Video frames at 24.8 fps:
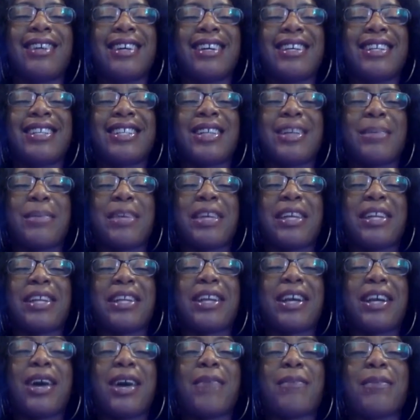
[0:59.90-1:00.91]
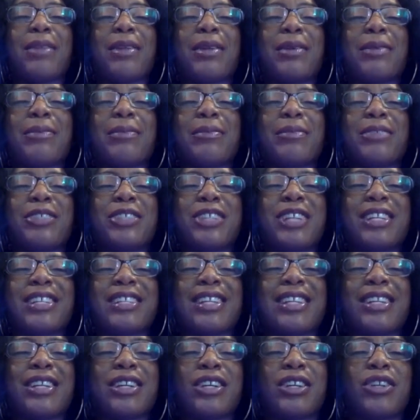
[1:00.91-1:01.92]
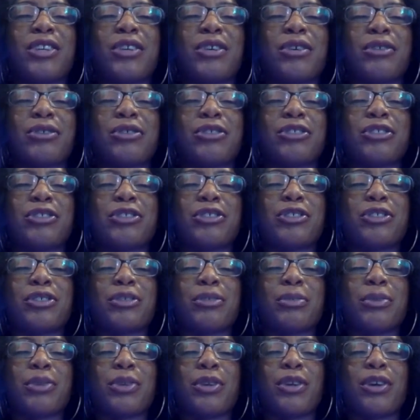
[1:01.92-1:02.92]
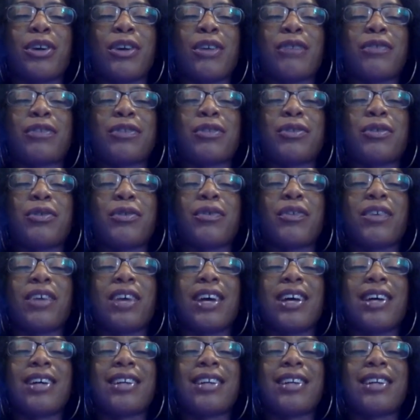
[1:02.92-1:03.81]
Tamid Gamlim, Chasekadosh, Brav Tufka,